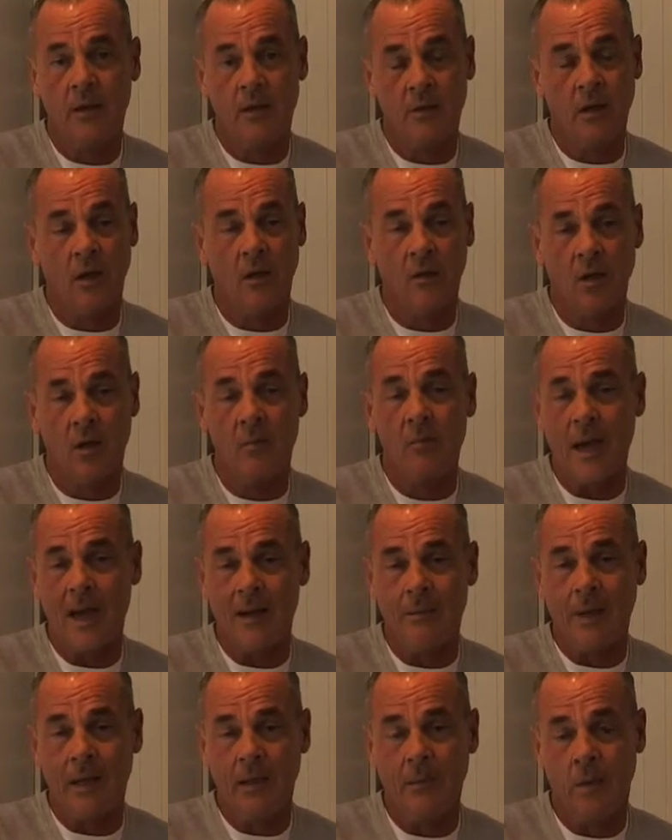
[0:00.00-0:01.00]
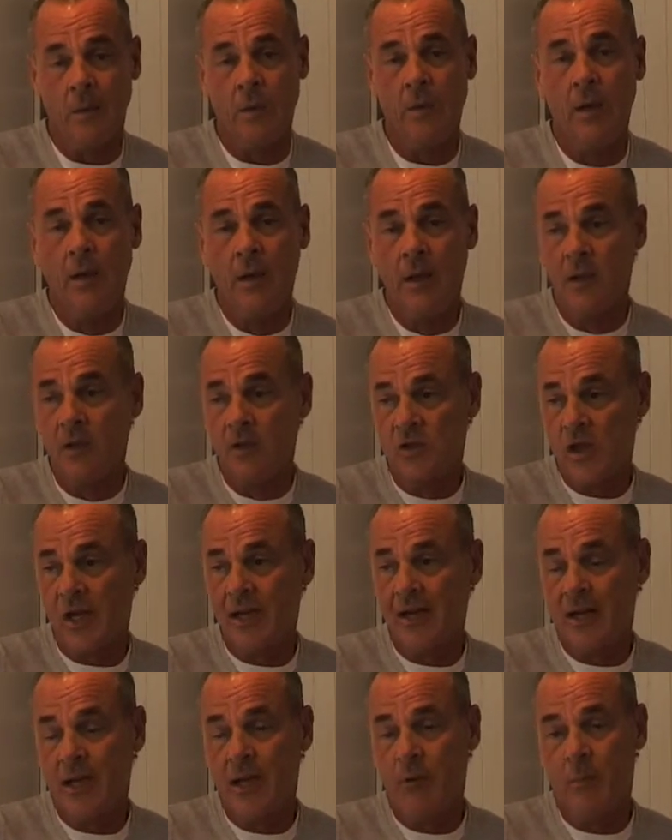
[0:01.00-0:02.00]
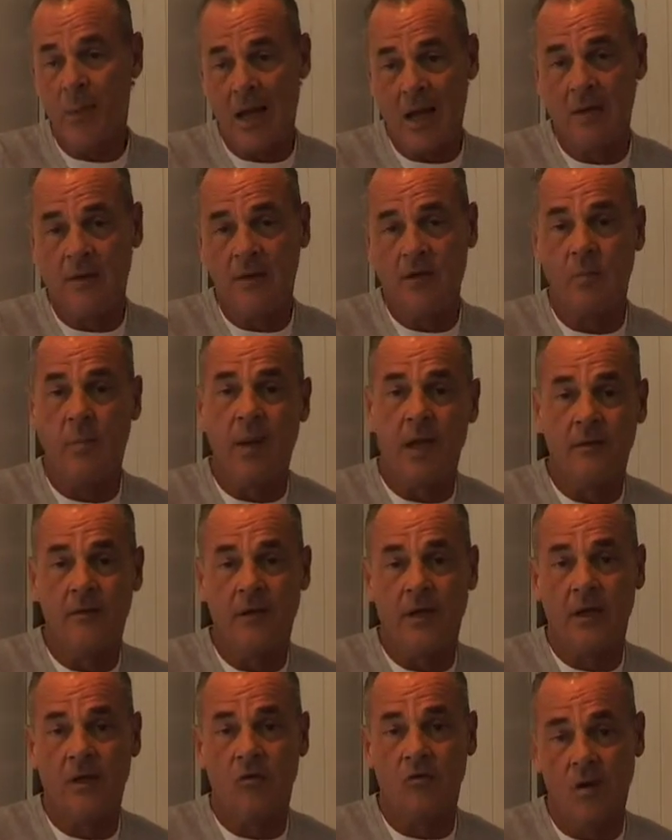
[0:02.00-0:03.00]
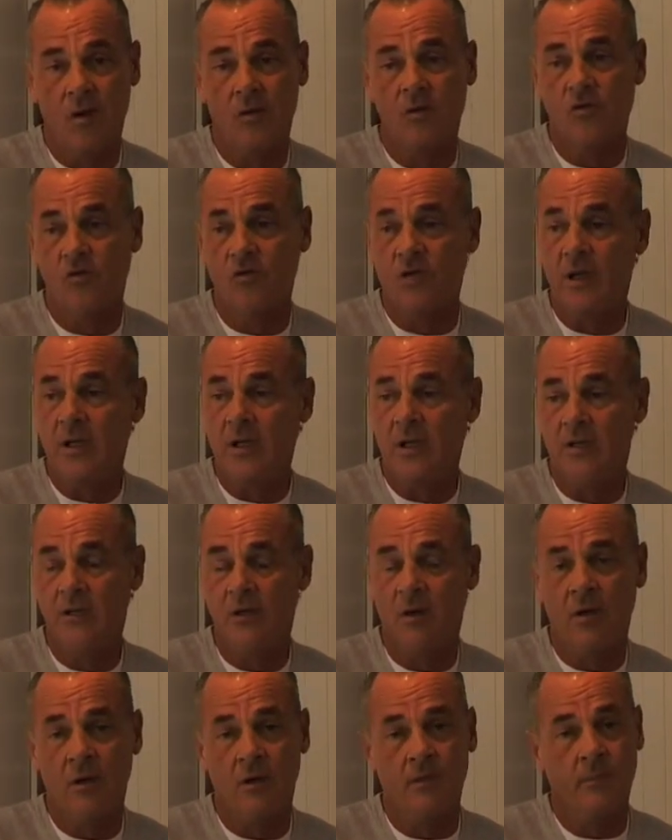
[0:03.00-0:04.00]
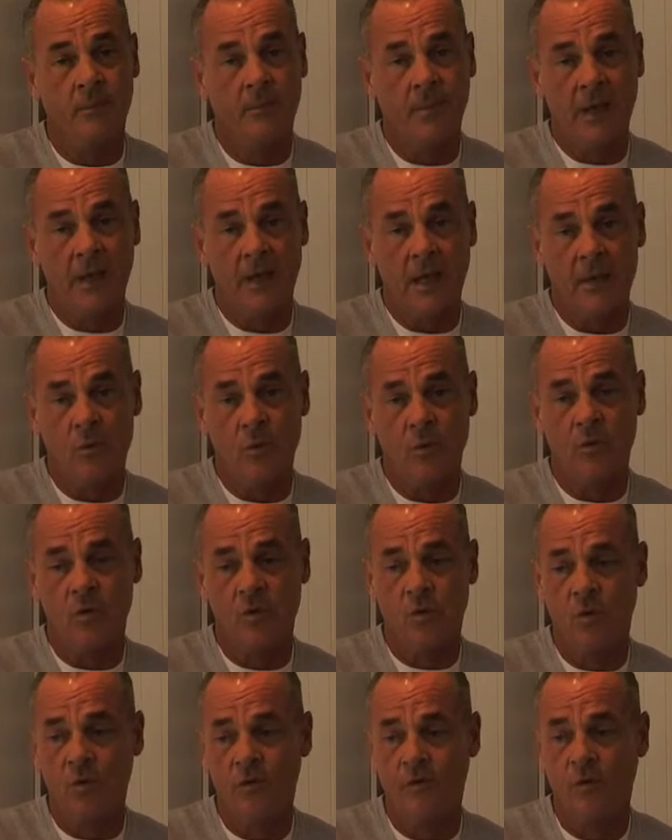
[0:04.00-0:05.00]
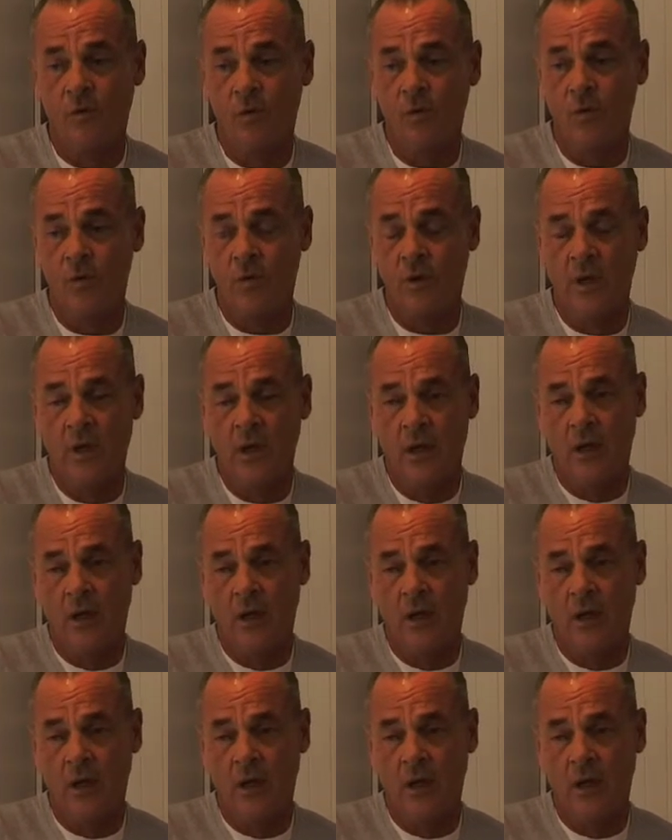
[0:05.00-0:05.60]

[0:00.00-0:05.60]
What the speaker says: you know, a lot of black people selling their blood to pay for their groceries, not being able to afford